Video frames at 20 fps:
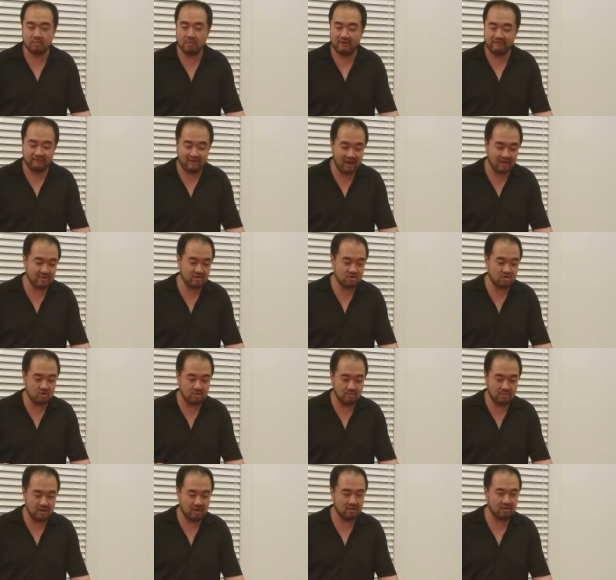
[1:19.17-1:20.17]
My father
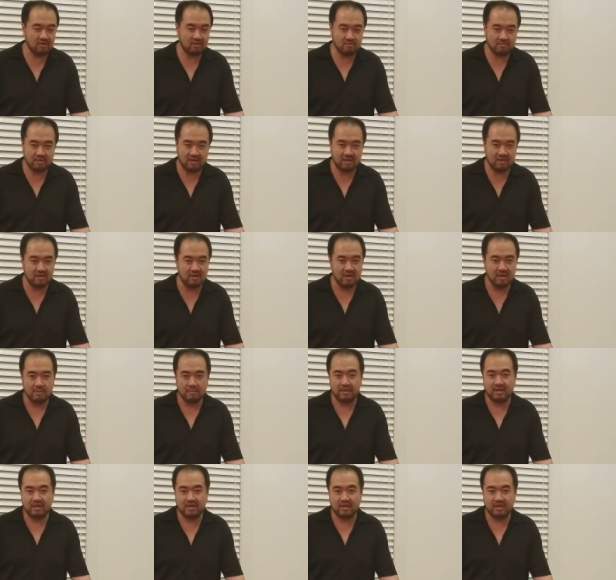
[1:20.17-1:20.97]
showed me a little bit,